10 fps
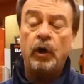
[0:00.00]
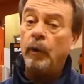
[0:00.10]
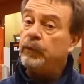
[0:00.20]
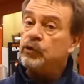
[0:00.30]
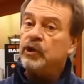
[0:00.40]

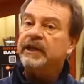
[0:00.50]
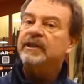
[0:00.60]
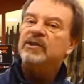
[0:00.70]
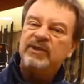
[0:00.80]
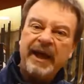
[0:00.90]
Obviously
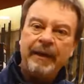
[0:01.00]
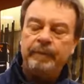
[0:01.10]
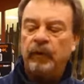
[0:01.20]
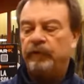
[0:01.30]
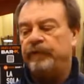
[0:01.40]
this
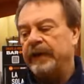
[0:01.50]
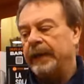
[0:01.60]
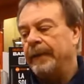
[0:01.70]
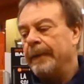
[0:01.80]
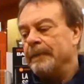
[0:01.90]
type of,
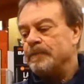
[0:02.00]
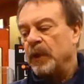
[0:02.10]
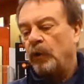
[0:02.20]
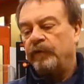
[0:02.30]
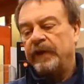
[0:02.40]
uh,
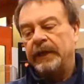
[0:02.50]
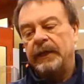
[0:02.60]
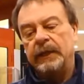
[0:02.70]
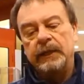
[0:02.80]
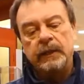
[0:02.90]
of,
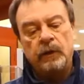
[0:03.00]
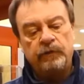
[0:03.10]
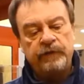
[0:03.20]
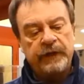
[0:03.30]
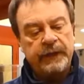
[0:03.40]
of